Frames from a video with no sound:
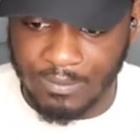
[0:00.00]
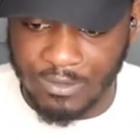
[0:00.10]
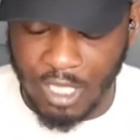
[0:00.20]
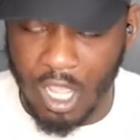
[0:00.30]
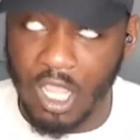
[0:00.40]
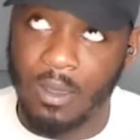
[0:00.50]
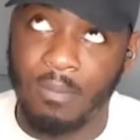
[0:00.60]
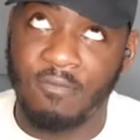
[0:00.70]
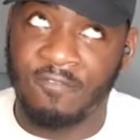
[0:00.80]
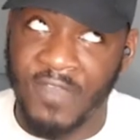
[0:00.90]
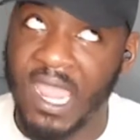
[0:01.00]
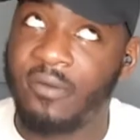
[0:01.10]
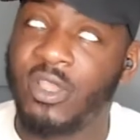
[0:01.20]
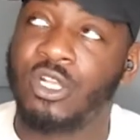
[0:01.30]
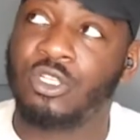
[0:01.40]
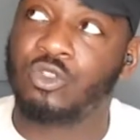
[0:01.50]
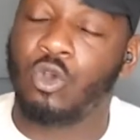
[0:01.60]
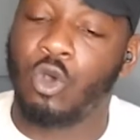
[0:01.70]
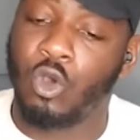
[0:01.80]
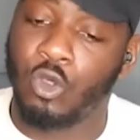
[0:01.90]
Time Variance
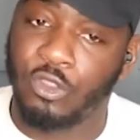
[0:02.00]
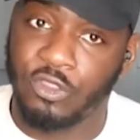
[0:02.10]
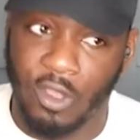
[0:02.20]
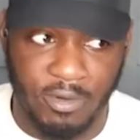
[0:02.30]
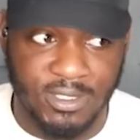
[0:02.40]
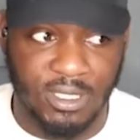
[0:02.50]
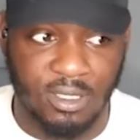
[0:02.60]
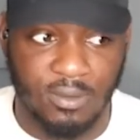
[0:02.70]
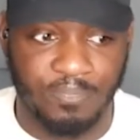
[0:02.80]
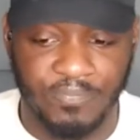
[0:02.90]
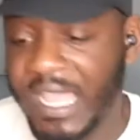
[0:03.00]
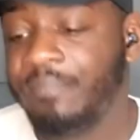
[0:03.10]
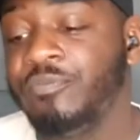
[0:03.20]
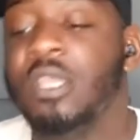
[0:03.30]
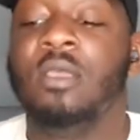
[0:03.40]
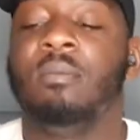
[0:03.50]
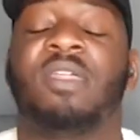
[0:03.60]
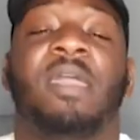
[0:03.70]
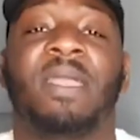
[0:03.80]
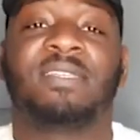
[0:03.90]
Authority. Yeah, but
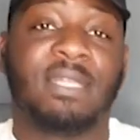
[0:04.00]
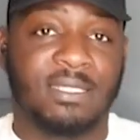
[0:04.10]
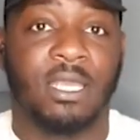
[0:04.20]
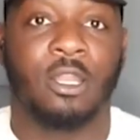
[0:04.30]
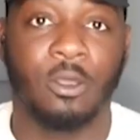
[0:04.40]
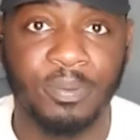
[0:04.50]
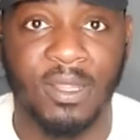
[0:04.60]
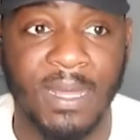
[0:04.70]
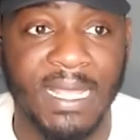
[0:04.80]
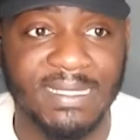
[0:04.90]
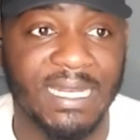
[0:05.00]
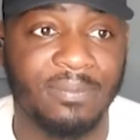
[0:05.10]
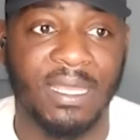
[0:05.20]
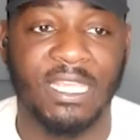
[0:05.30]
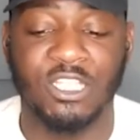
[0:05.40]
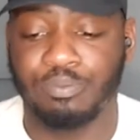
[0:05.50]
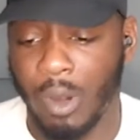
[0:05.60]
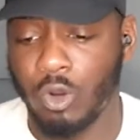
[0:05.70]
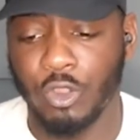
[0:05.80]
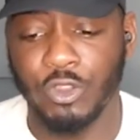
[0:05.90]
they basically turn up and they tell him that he's
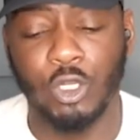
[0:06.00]
broken the